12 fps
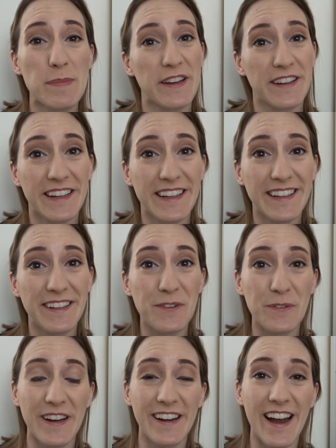period
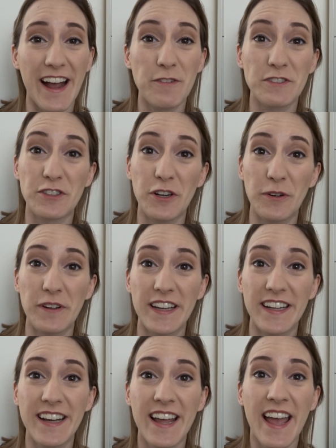where I was
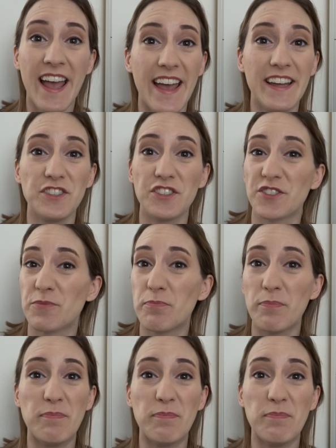going and just